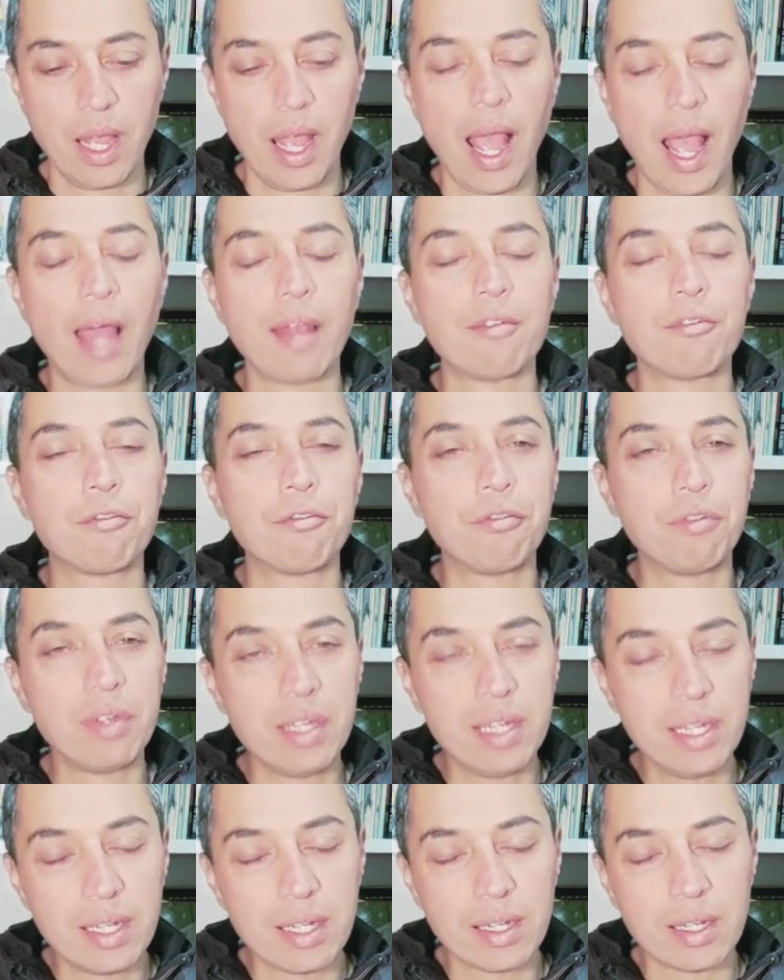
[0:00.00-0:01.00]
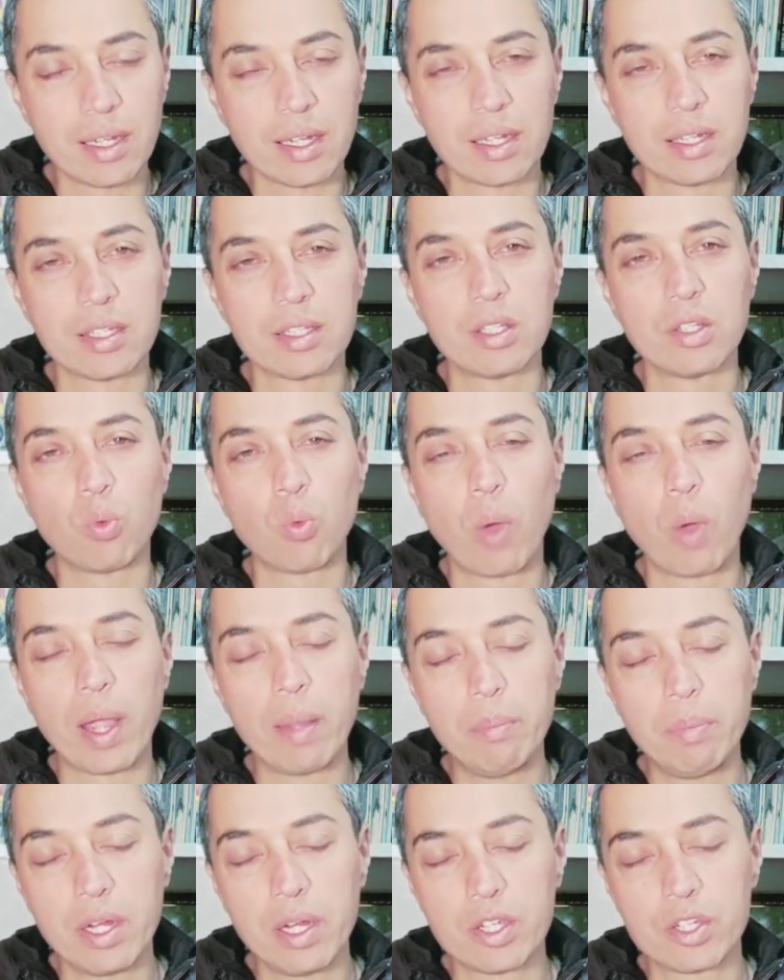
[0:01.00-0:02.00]
and feel the
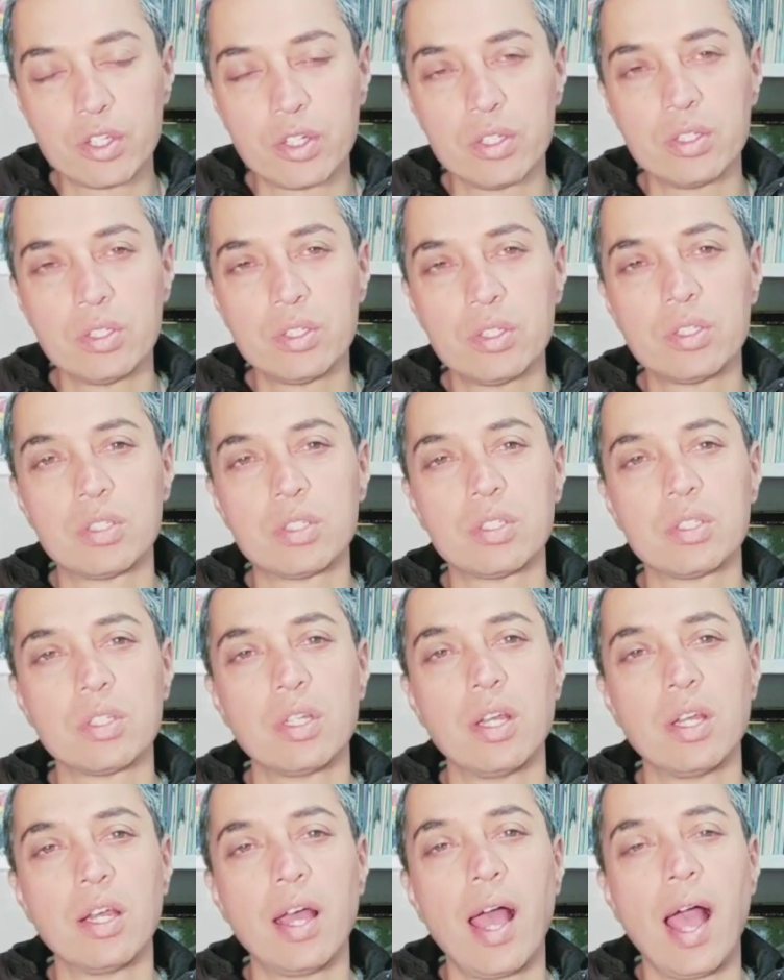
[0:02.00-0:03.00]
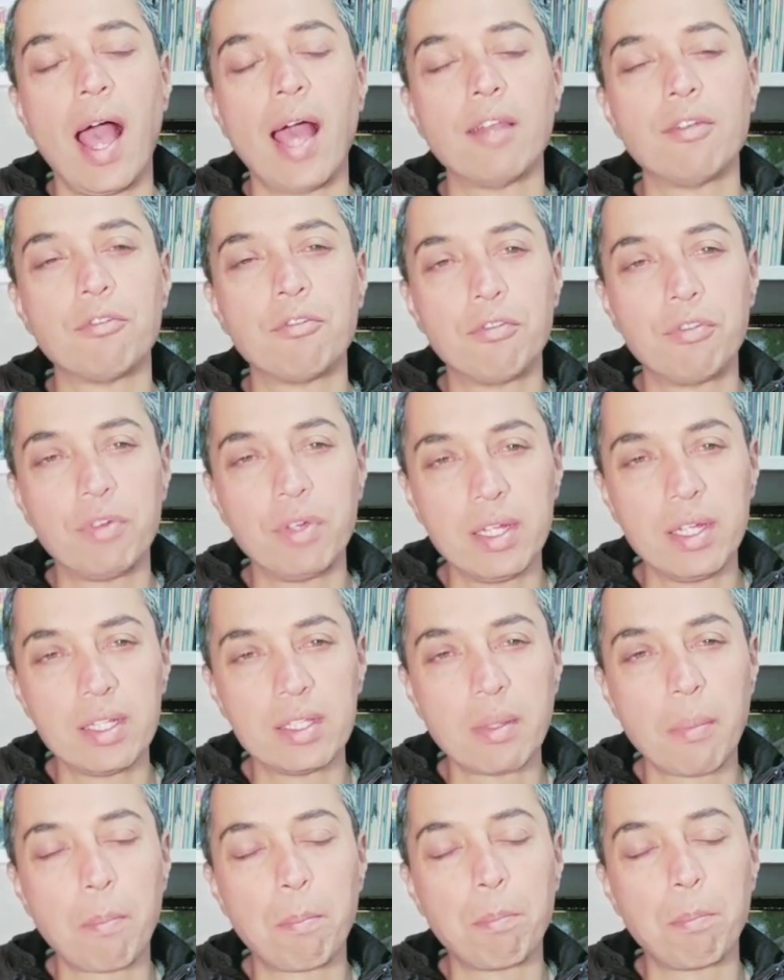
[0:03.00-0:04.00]
vibrations and feel
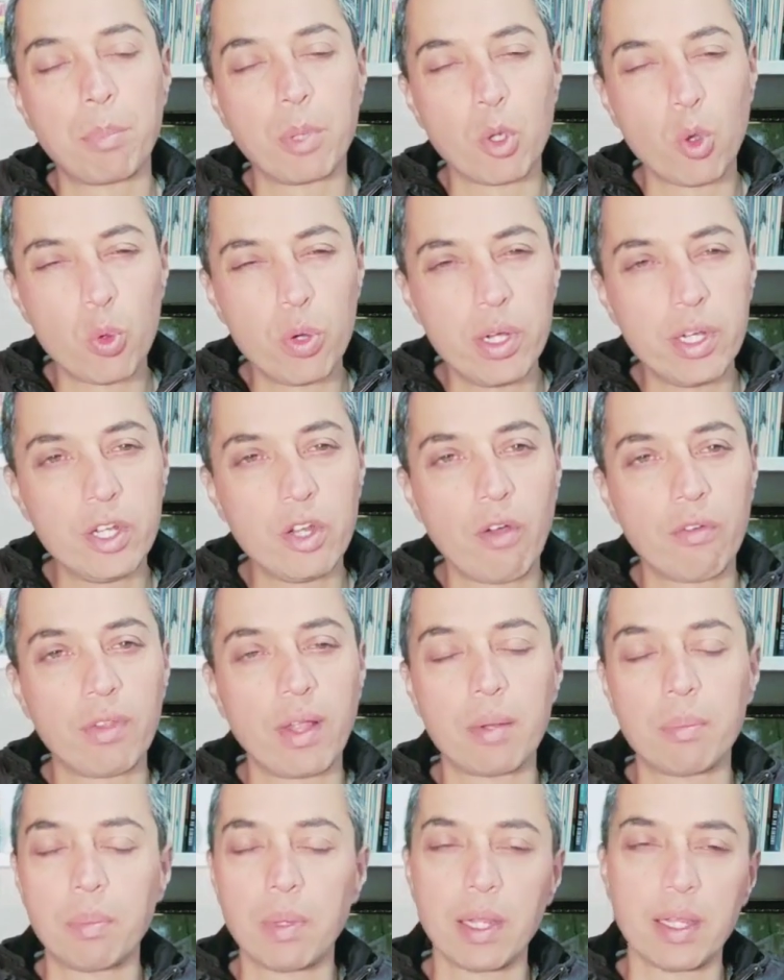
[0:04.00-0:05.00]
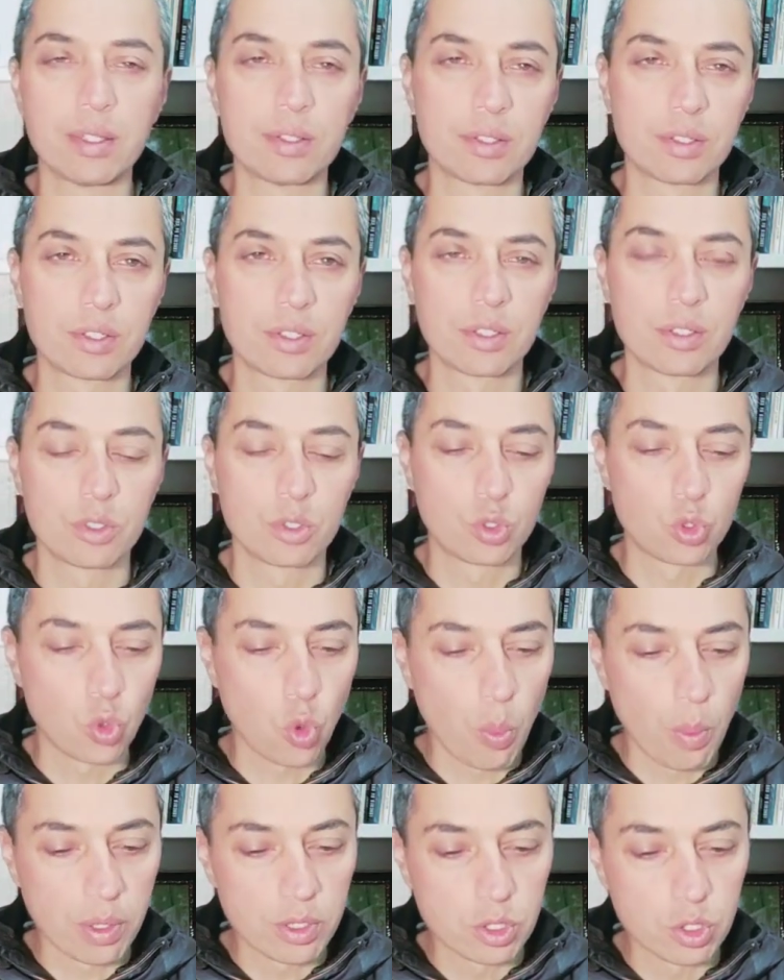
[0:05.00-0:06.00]
the purity of that place, so
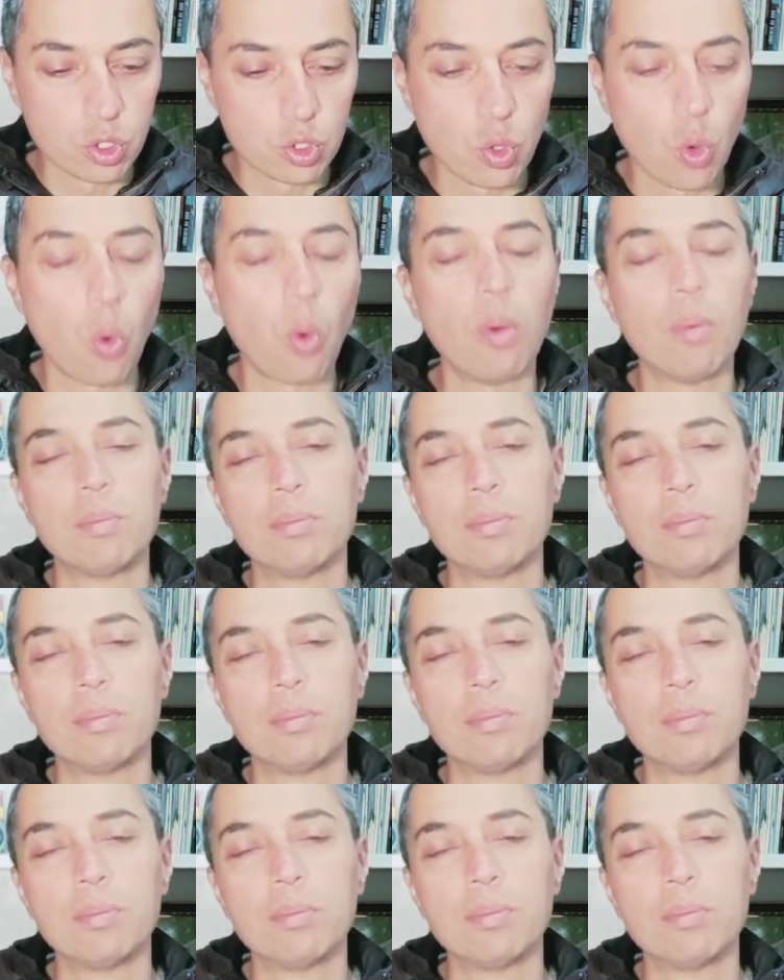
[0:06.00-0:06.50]
much so